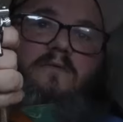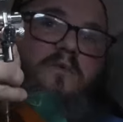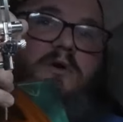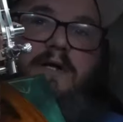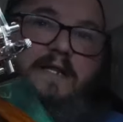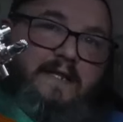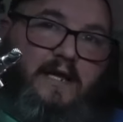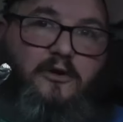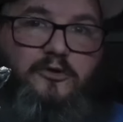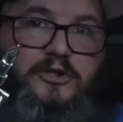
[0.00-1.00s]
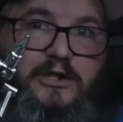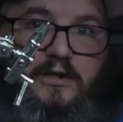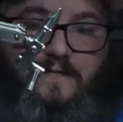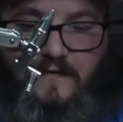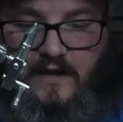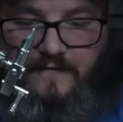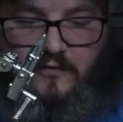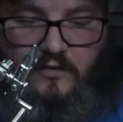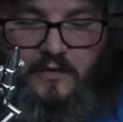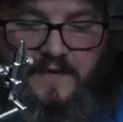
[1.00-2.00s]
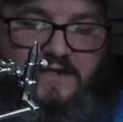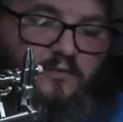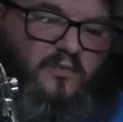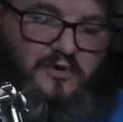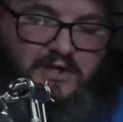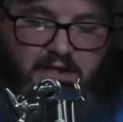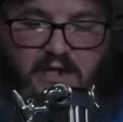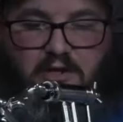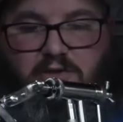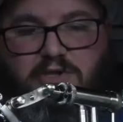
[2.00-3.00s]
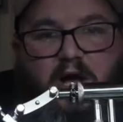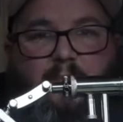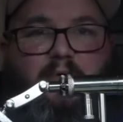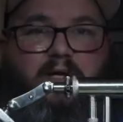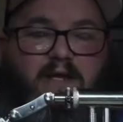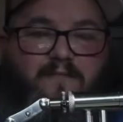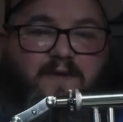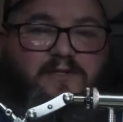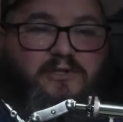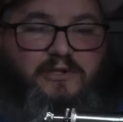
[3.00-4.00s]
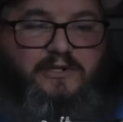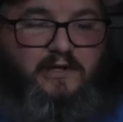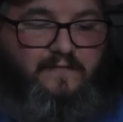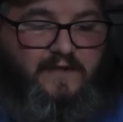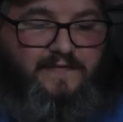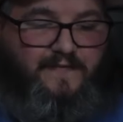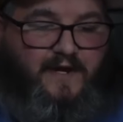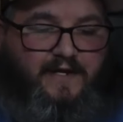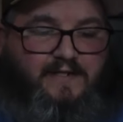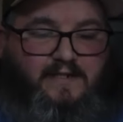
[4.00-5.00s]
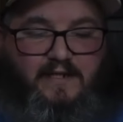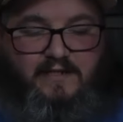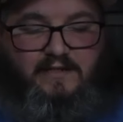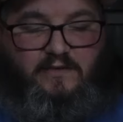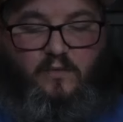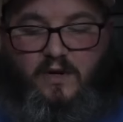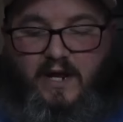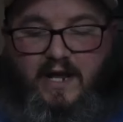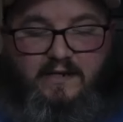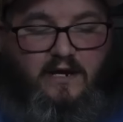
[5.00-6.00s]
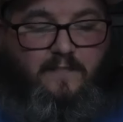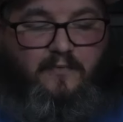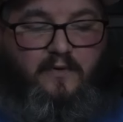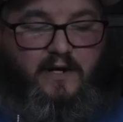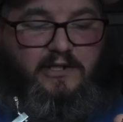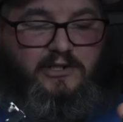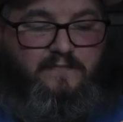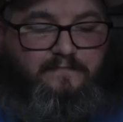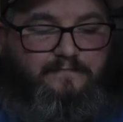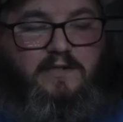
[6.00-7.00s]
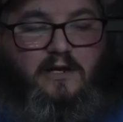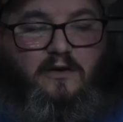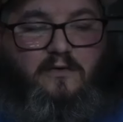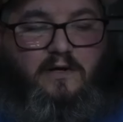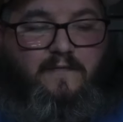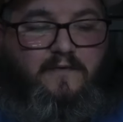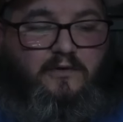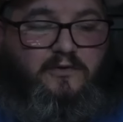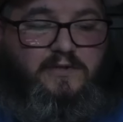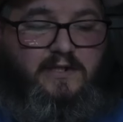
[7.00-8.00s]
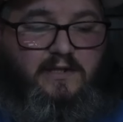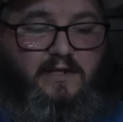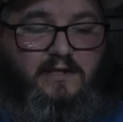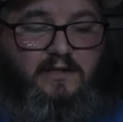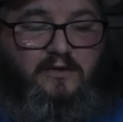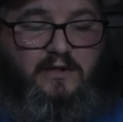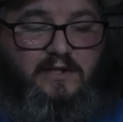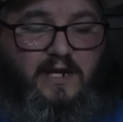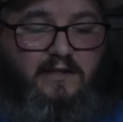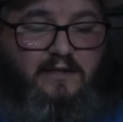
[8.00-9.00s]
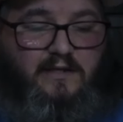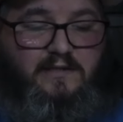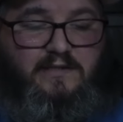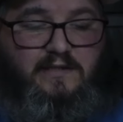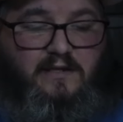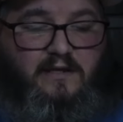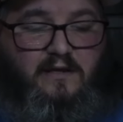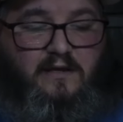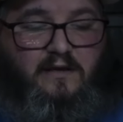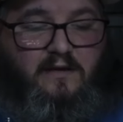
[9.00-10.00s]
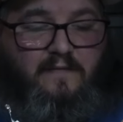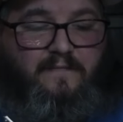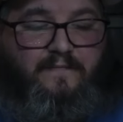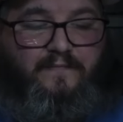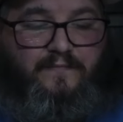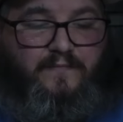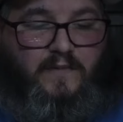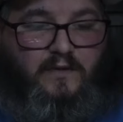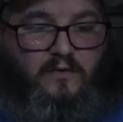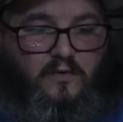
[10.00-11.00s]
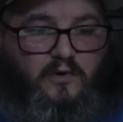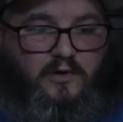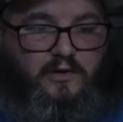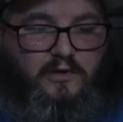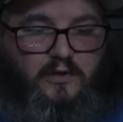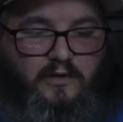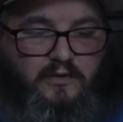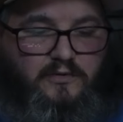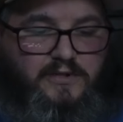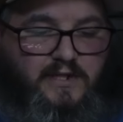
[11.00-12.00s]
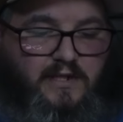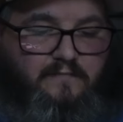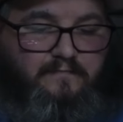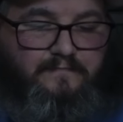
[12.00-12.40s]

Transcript: wood in the ocean, if you would, a piece of wood in the ocean. A couple key features of this vise is the one-handed operation. So if you loosen this, you can tighten this, or you can loosen it,